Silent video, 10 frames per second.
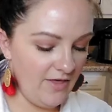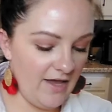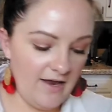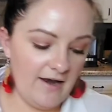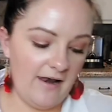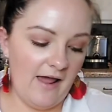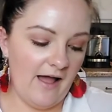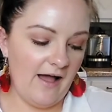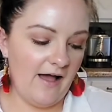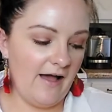Then
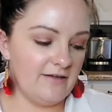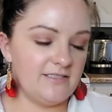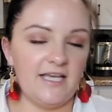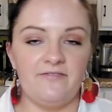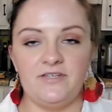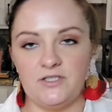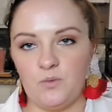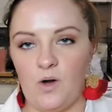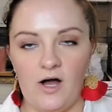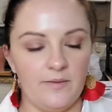uh, safety
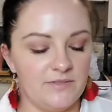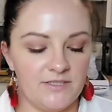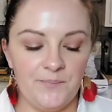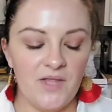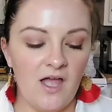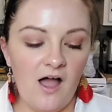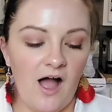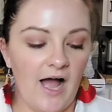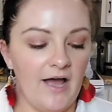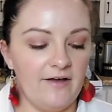swabs.
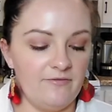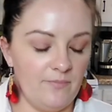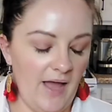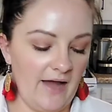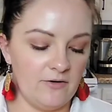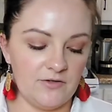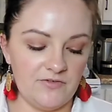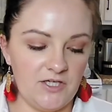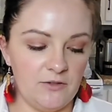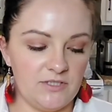I'm out
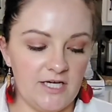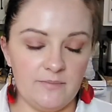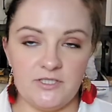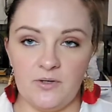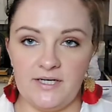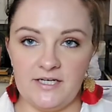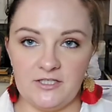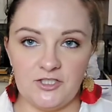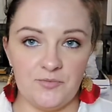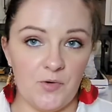of Q-tips, so I
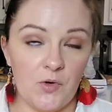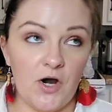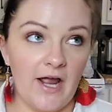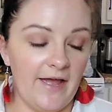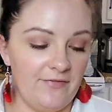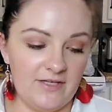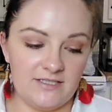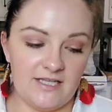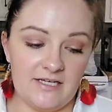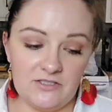needed some more. And
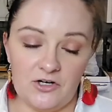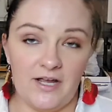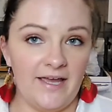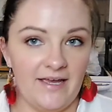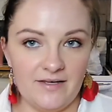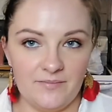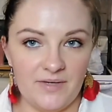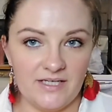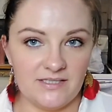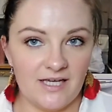these things are hit and
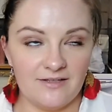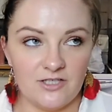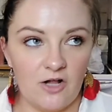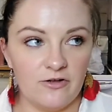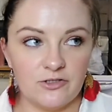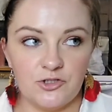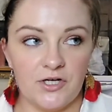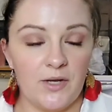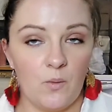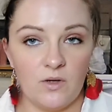miss at Dollar
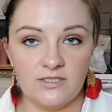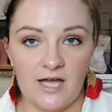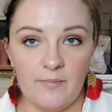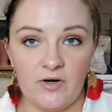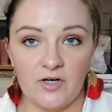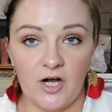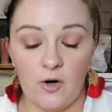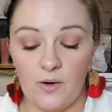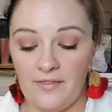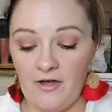Tree. One time I'll
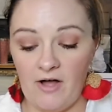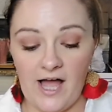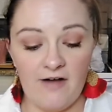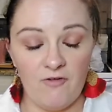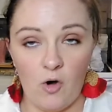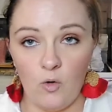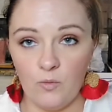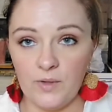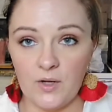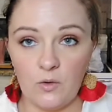go and they'll have a whole
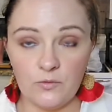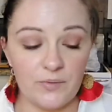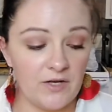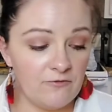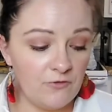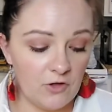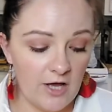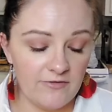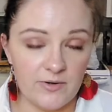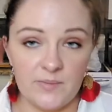big old bin full
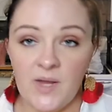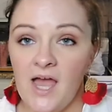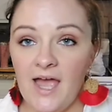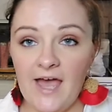of them.